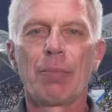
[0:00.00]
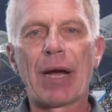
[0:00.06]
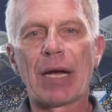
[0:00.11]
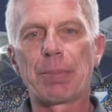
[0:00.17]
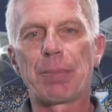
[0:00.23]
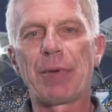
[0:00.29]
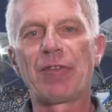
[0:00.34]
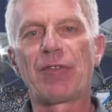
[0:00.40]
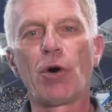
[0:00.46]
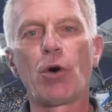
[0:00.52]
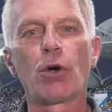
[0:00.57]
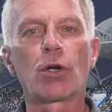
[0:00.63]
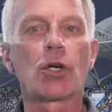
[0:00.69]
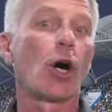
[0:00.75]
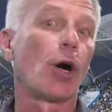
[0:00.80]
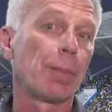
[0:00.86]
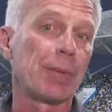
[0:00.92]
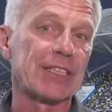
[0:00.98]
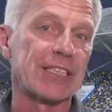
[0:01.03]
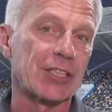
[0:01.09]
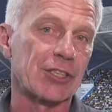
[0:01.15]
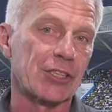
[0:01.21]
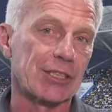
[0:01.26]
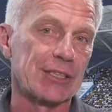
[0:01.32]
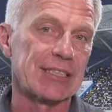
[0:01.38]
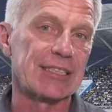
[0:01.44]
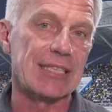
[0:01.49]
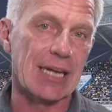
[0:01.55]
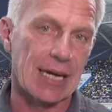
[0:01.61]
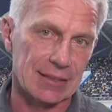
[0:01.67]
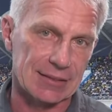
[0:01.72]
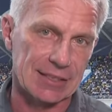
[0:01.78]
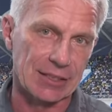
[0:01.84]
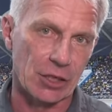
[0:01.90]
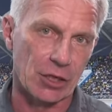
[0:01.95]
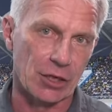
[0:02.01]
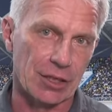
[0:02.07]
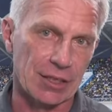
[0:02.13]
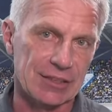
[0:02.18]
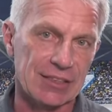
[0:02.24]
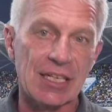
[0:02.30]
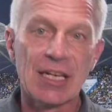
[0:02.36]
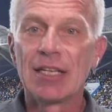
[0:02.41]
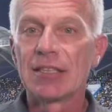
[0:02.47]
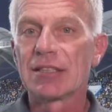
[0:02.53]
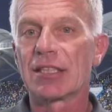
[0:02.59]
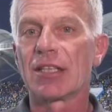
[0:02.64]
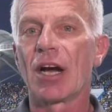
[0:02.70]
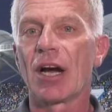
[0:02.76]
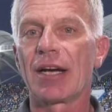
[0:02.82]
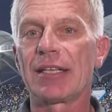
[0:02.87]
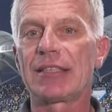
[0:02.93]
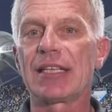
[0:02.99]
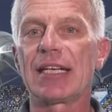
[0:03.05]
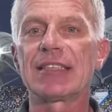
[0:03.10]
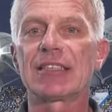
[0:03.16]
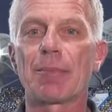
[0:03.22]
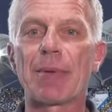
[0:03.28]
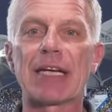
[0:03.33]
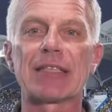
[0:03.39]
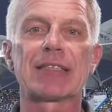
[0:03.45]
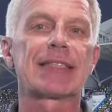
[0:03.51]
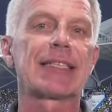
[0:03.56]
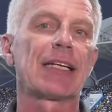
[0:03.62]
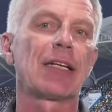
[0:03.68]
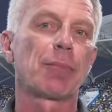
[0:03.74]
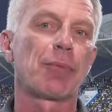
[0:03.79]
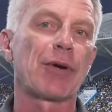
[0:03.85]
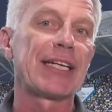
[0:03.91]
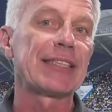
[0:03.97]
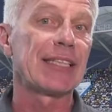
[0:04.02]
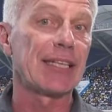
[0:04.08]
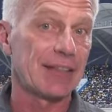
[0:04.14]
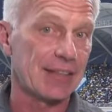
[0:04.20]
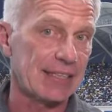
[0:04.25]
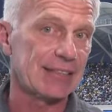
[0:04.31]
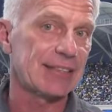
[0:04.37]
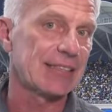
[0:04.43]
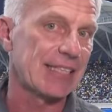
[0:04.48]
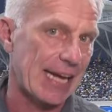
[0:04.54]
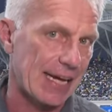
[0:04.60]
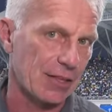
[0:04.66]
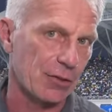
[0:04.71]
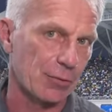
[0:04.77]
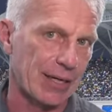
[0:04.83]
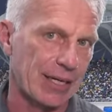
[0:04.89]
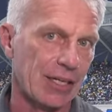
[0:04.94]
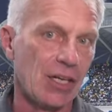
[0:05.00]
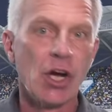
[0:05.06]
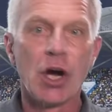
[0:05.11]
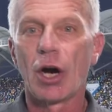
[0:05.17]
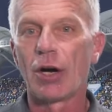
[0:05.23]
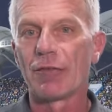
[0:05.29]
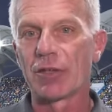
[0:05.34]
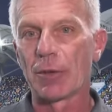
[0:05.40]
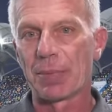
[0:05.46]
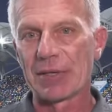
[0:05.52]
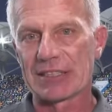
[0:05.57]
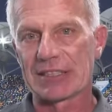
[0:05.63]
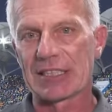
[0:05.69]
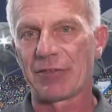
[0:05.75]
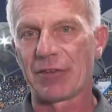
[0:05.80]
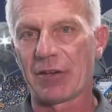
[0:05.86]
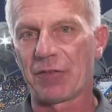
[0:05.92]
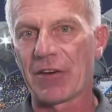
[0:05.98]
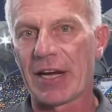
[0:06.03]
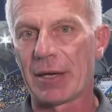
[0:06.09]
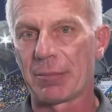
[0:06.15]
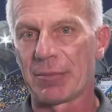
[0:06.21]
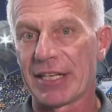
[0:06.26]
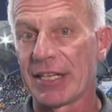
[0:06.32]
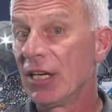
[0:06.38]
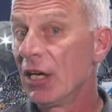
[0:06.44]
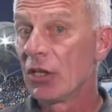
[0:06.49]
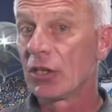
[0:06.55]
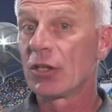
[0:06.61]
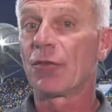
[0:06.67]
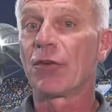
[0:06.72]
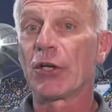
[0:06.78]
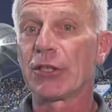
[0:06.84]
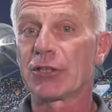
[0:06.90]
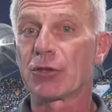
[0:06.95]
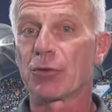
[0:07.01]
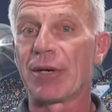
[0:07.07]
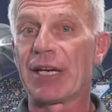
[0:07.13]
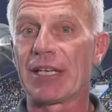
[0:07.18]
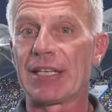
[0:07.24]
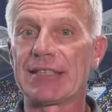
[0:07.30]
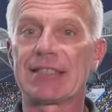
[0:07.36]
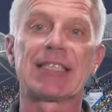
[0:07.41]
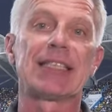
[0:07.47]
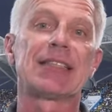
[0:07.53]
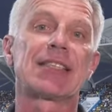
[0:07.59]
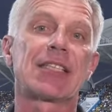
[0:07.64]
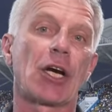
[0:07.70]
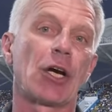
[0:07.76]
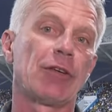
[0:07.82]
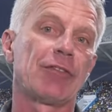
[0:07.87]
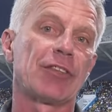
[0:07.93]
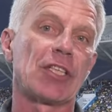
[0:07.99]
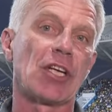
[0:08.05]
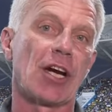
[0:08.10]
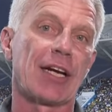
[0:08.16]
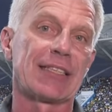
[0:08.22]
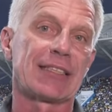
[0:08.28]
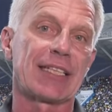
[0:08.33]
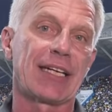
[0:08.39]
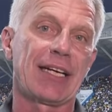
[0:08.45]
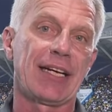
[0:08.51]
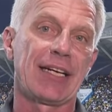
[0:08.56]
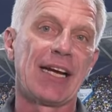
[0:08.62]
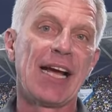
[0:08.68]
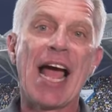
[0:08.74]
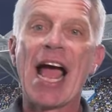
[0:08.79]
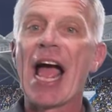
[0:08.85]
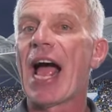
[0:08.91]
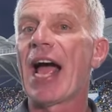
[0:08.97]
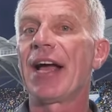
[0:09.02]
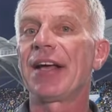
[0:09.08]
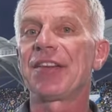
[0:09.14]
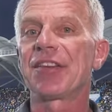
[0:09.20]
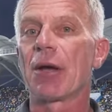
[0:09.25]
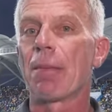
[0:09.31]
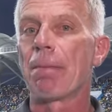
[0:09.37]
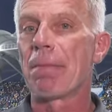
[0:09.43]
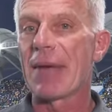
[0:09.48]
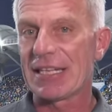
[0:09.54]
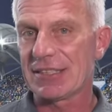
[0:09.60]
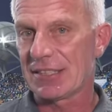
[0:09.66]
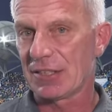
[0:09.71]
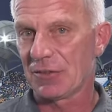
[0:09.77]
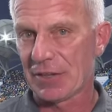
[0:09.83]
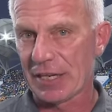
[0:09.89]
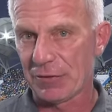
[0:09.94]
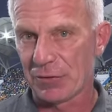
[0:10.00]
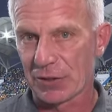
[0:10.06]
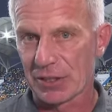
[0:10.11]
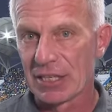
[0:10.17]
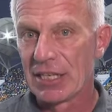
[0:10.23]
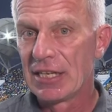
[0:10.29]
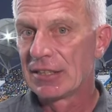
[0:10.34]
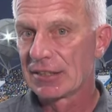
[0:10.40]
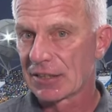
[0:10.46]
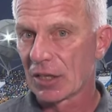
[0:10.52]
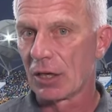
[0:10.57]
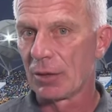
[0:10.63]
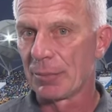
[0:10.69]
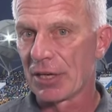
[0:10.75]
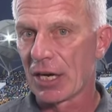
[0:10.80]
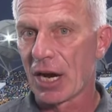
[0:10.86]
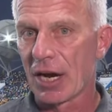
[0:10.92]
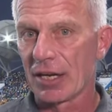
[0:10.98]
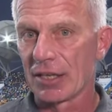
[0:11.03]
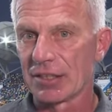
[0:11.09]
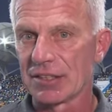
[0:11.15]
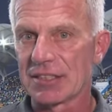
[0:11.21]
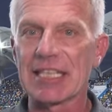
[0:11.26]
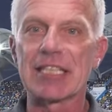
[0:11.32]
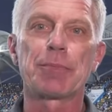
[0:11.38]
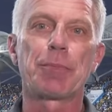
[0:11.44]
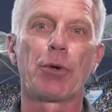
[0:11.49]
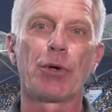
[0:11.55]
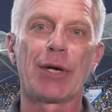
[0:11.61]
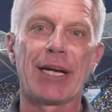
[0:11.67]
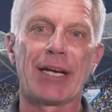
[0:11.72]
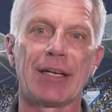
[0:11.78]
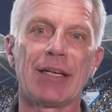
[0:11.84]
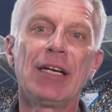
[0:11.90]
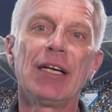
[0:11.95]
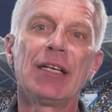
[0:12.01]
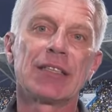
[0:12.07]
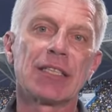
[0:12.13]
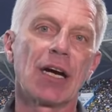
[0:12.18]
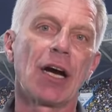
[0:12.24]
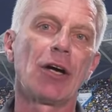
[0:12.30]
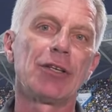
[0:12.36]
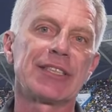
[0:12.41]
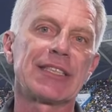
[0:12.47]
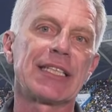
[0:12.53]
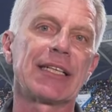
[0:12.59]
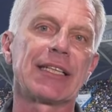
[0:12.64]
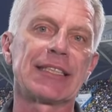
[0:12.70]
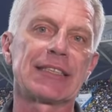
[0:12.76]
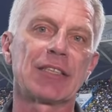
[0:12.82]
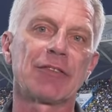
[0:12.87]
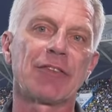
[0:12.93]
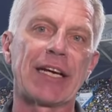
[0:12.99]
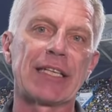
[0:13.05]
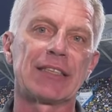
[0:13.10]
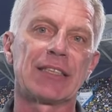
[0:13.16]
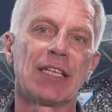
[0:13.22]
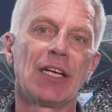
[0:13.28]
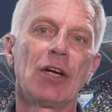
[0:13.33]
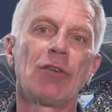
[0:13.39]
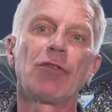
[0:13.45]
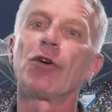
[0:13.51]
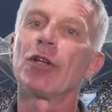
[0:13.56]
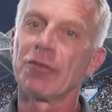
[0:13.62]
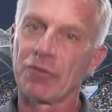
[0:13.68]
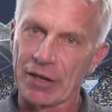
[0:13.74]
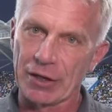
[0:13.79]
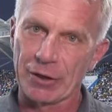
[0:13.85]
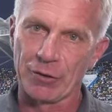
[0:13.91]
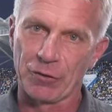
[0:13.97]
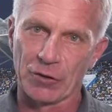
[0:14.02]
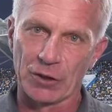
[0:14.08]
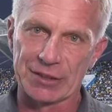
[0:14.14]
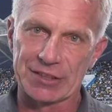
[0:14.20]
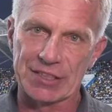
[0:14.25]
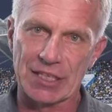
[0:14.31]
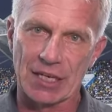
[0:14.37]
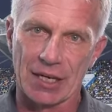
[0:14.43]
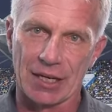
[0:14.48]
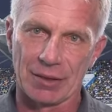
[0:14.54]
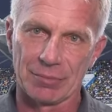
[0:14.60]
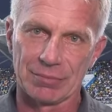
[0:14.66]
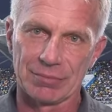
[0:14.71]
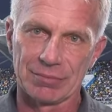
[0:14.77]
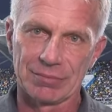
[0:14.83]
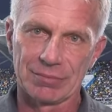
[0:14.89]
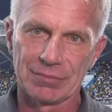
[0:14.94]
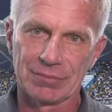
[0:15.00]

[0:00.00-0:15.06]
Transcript: But before competition starts in earnest, tonight is about celebrating this gathering of the Pacific family, the first really since COVID 19, and the massive effort Solomon Islands has put in to hosting this event for the very first time.